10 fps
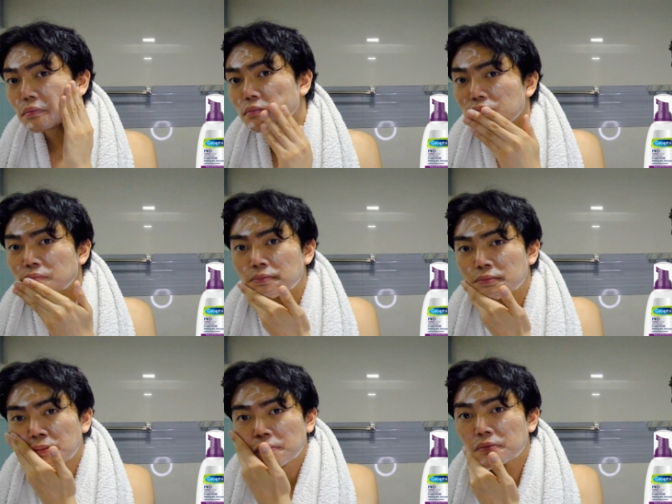deep
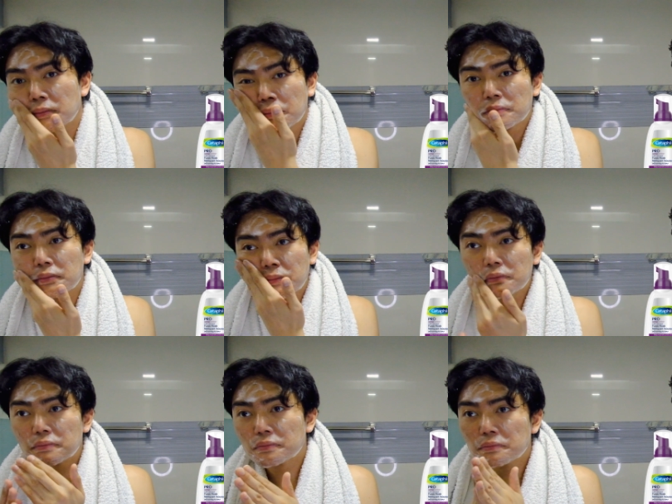clean oily
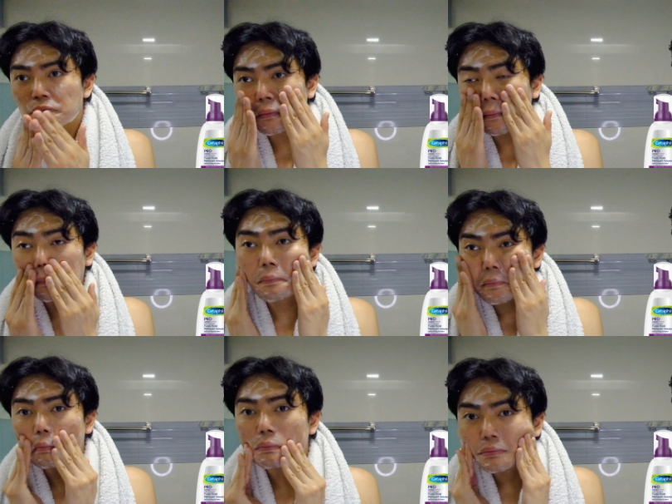skin. It is
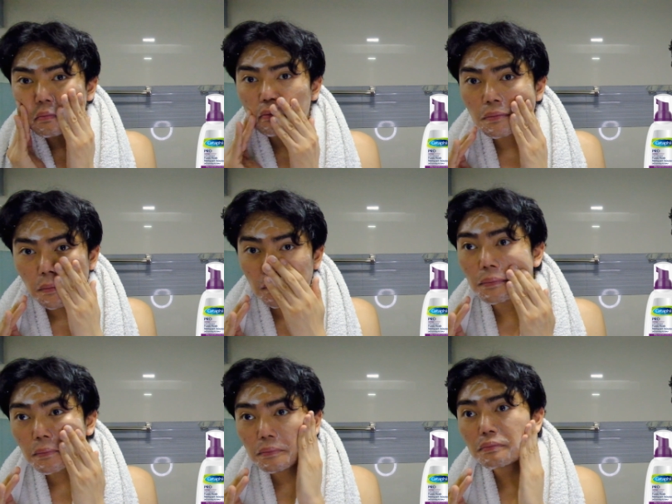clinically proven
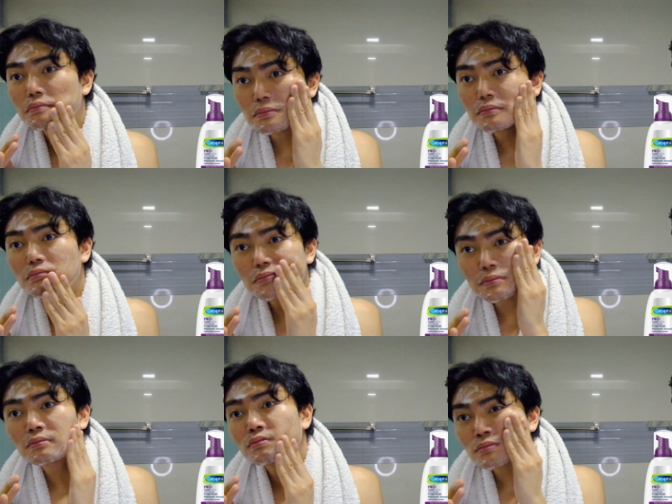to effectively
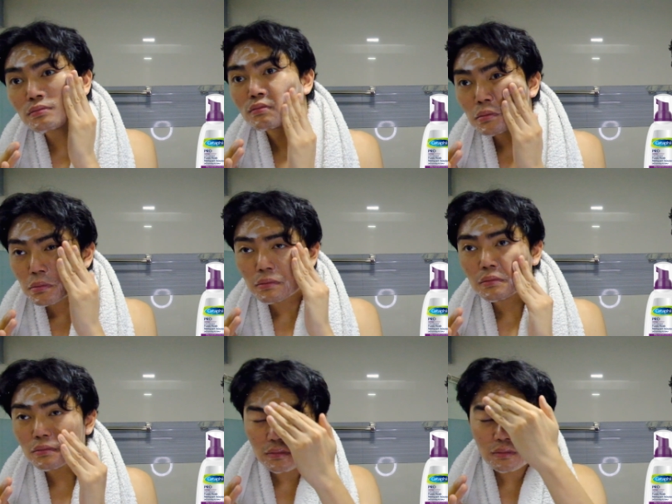remove pore
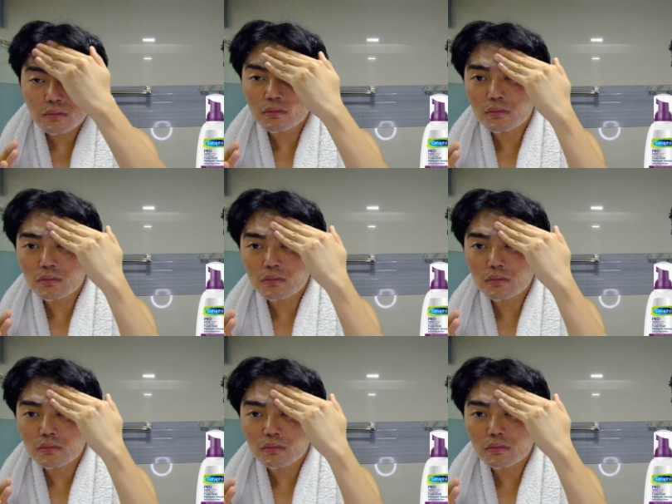clogging oil,